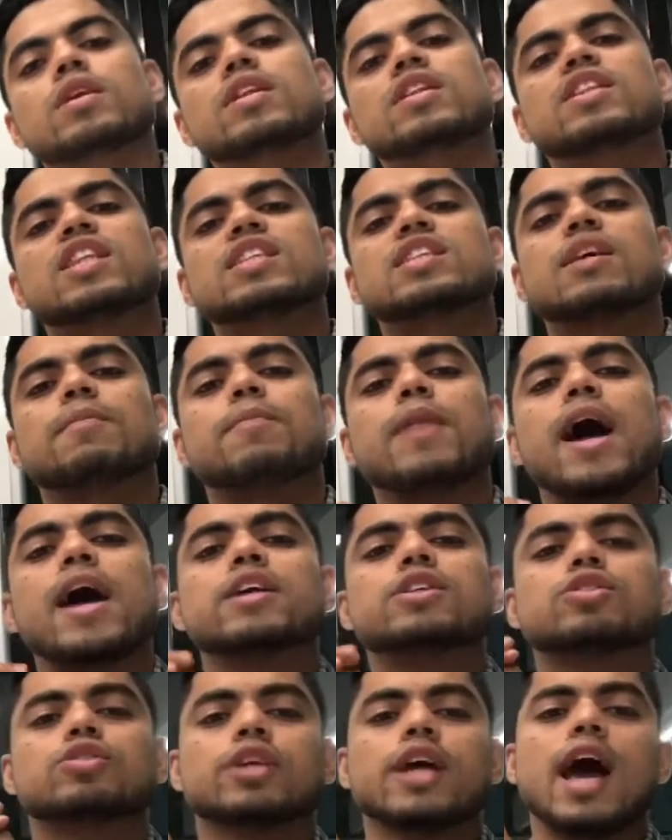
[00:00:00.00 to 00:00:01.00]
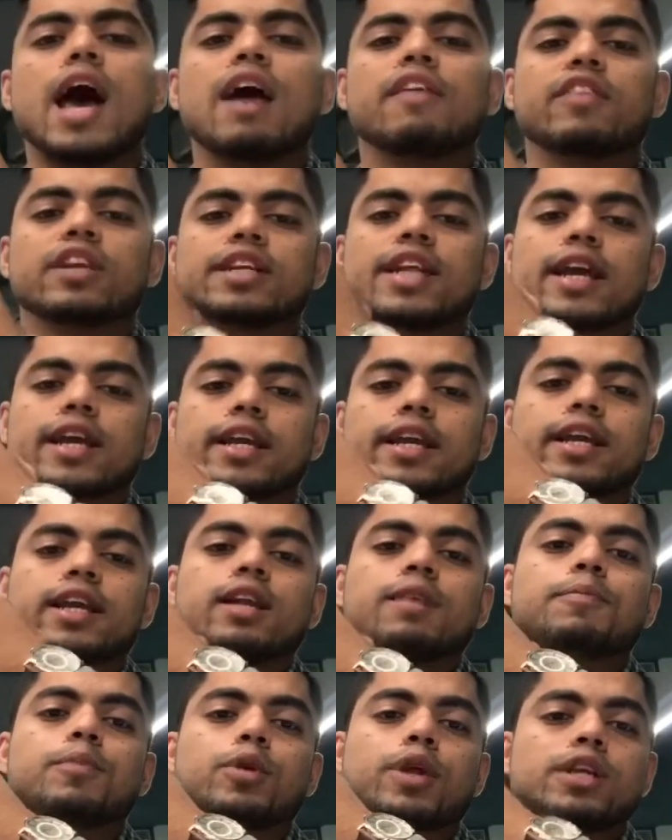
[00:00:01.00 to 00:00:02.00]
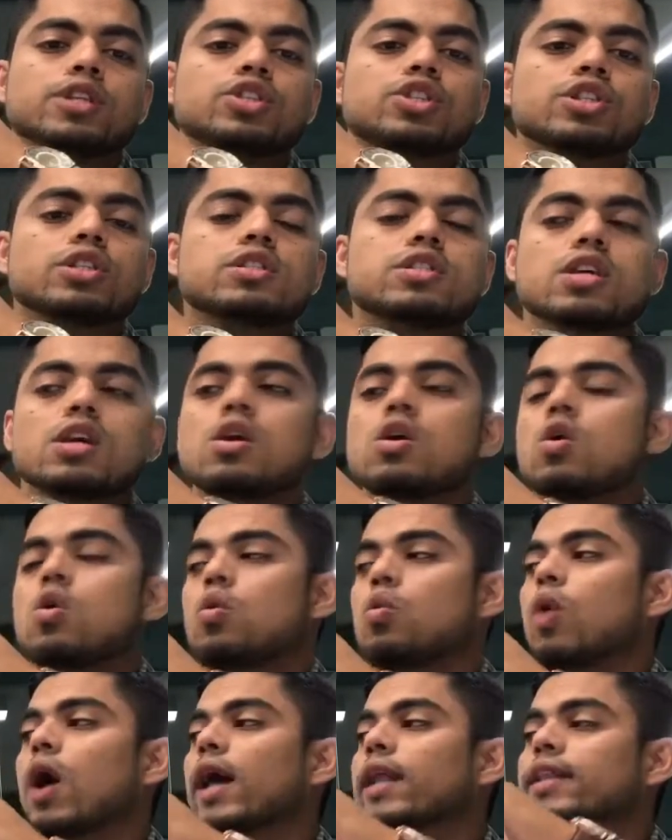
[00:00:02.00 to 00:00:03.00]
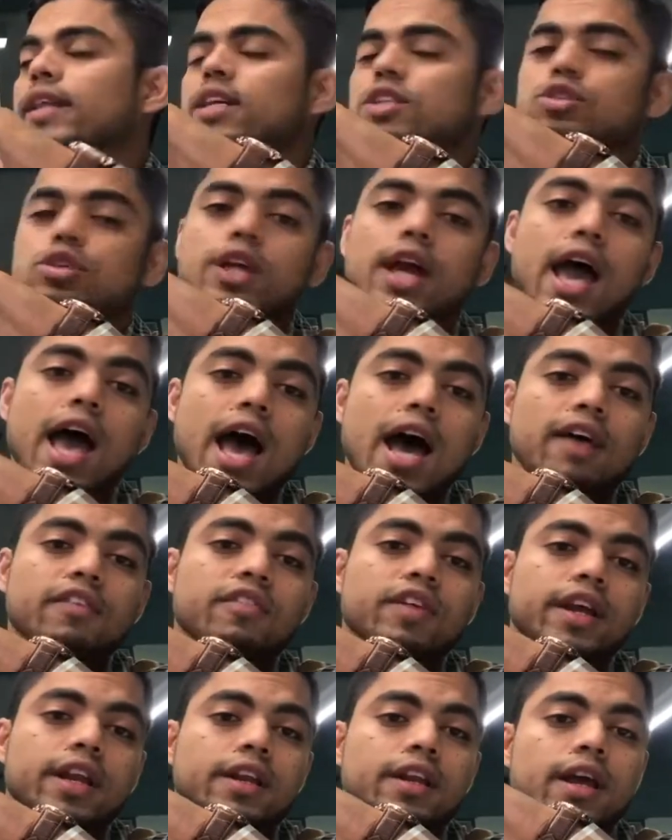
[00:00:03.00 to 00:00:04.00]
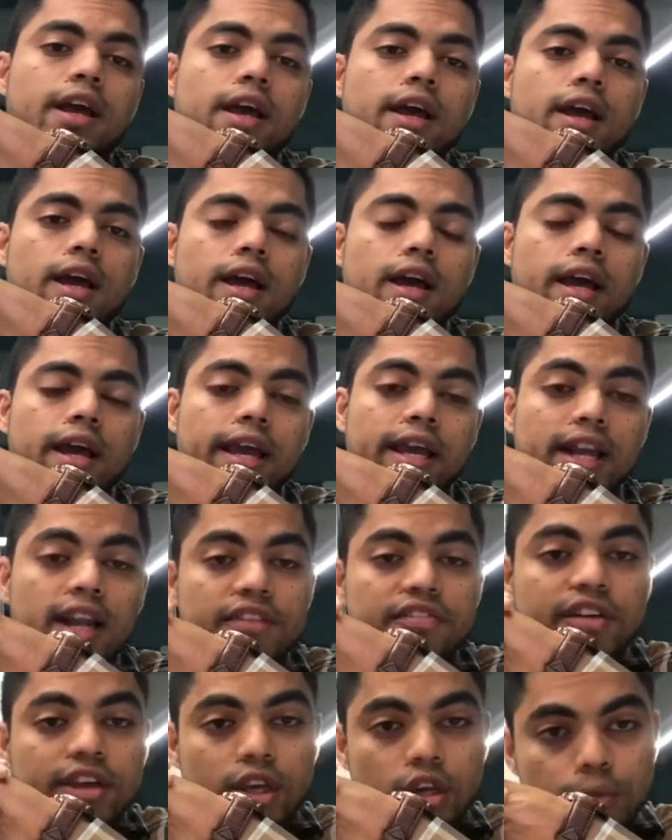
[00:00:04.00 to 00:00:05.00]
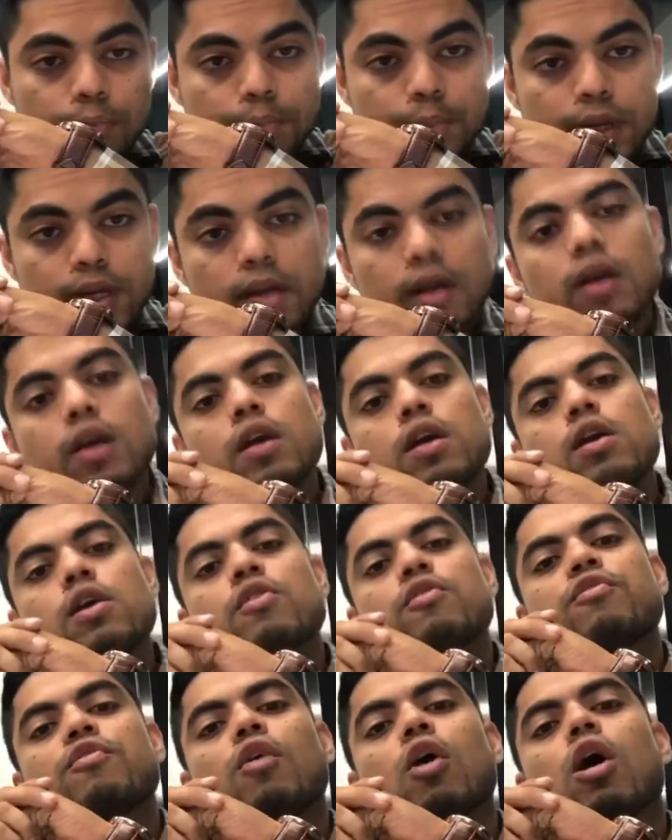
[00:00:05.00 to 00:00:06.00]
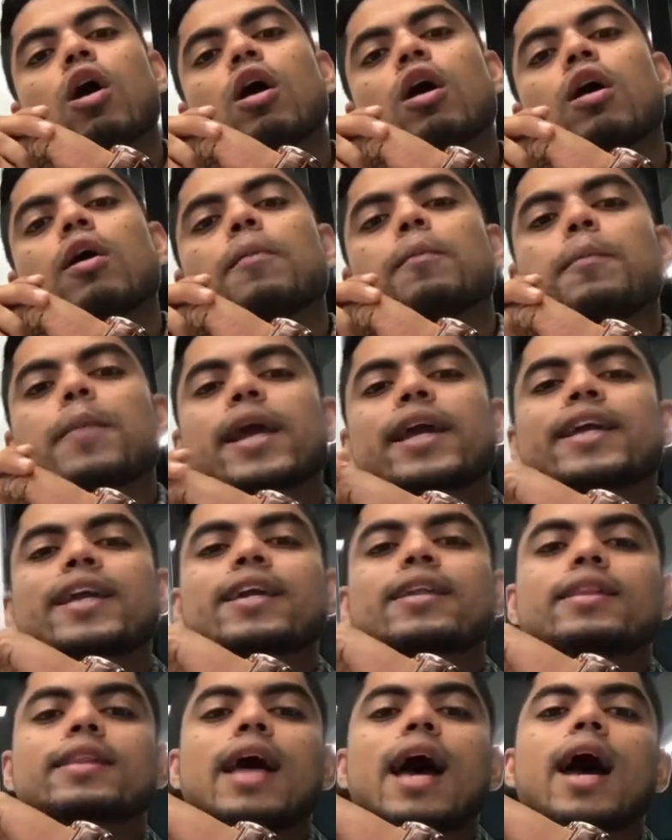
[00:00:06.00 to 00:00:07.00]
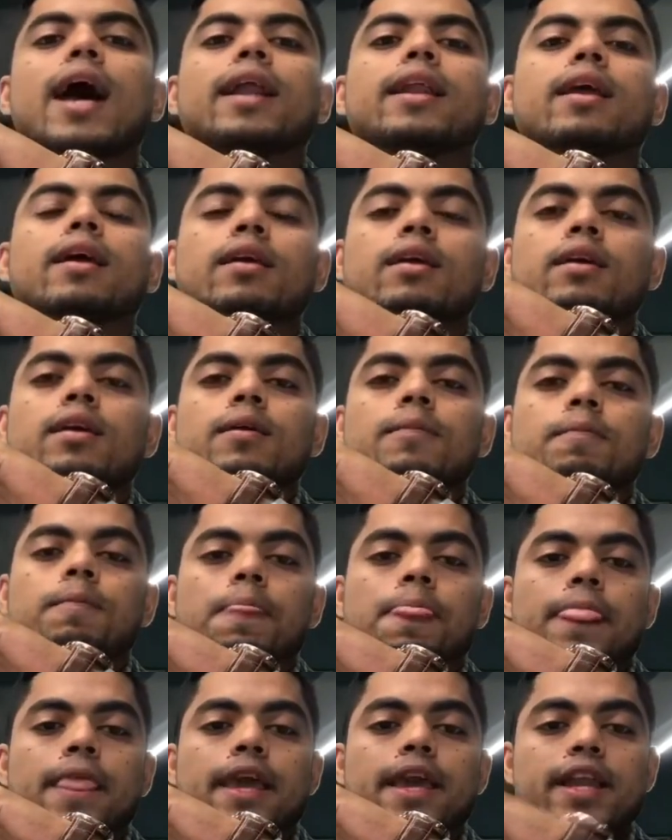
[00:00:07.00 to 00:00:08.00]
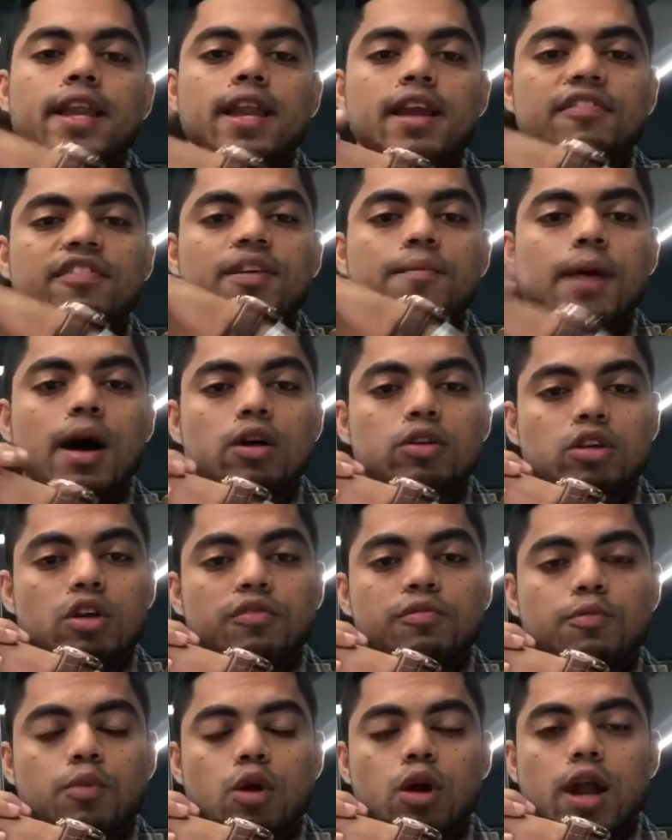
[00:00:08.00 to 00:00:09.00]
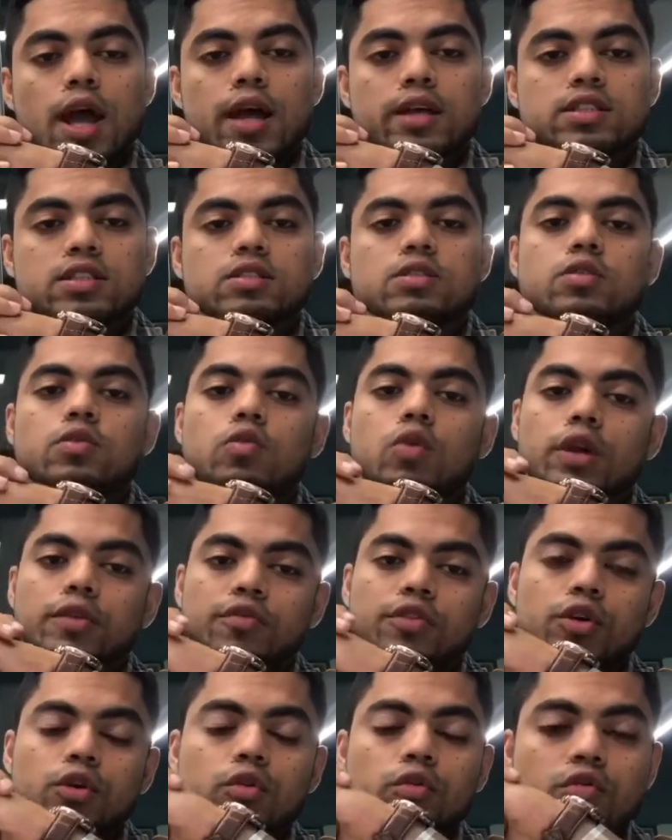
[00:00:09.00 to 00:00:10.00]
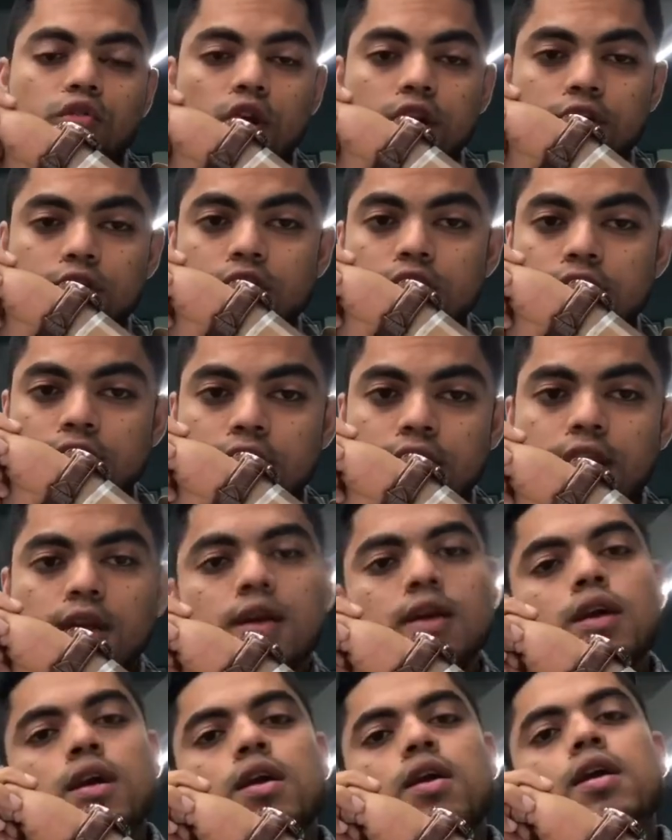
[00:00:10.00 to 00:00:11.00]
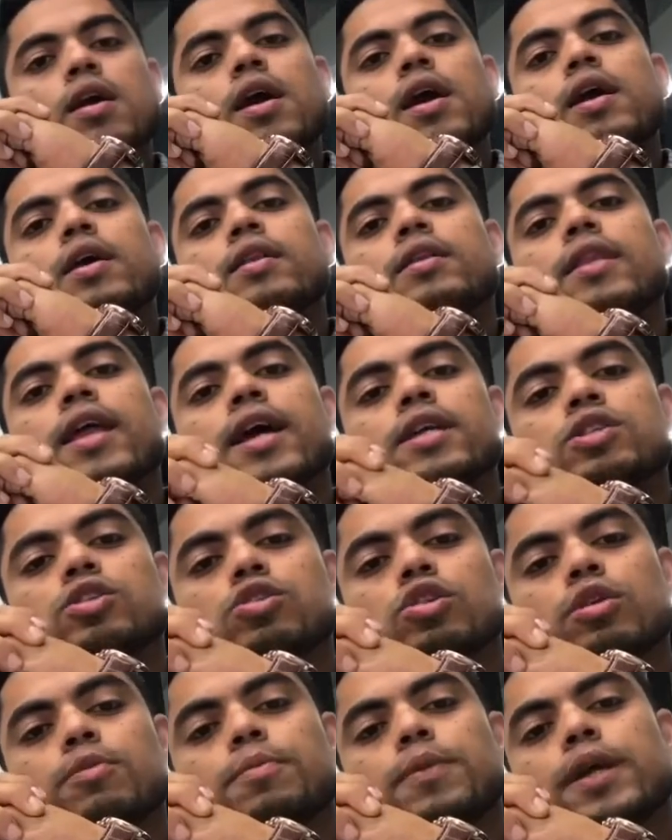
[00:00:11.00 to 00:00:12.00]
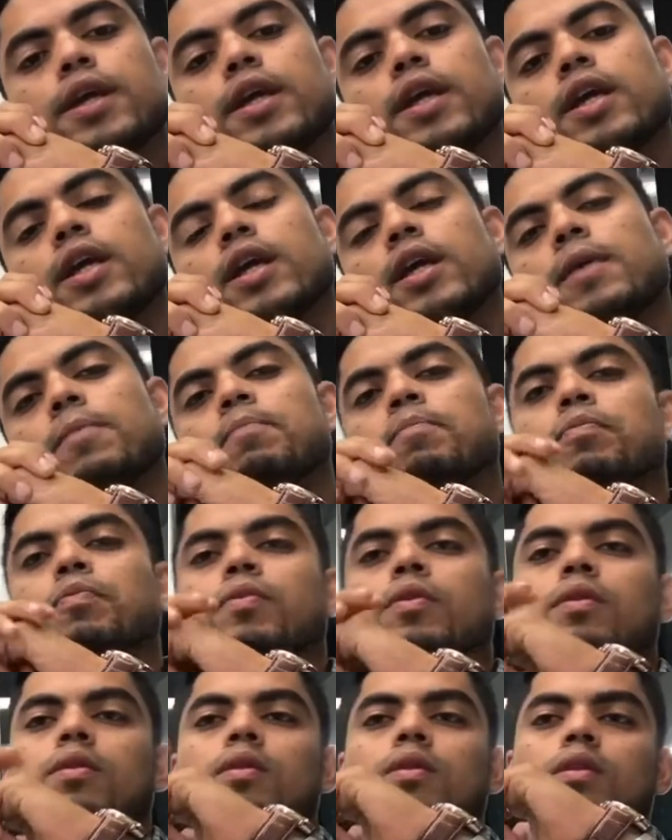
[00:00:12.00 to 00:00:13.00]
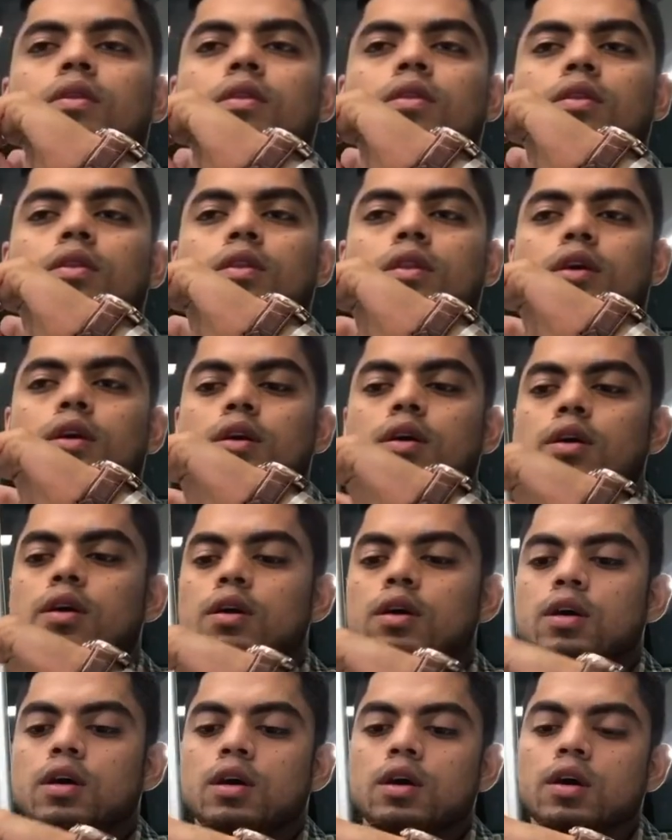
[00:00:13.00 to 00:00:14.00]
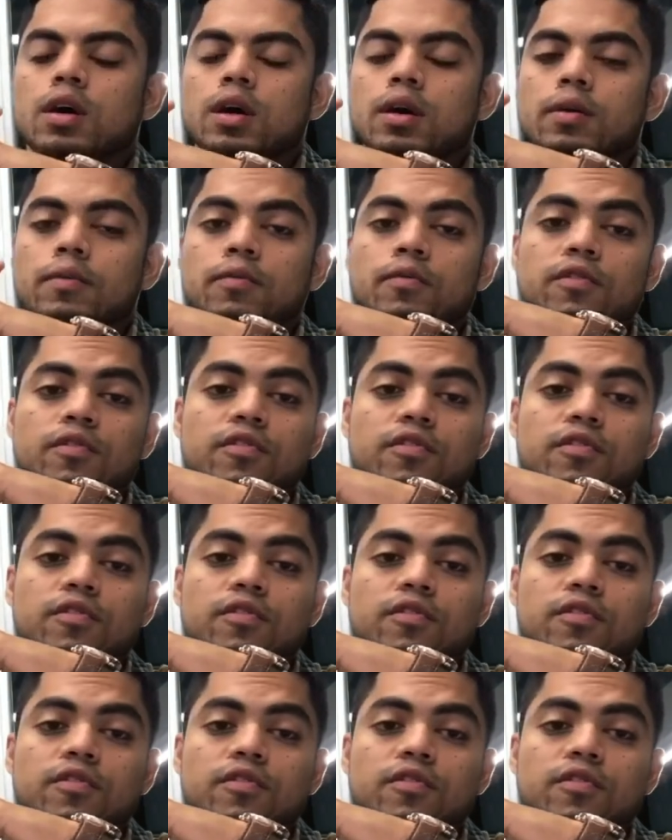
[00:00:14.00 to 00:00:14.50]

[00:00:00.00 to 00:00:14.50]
The supplier should have a technical potentials, while they should have enough equipment for making that enough amount of products what you need. That should be, the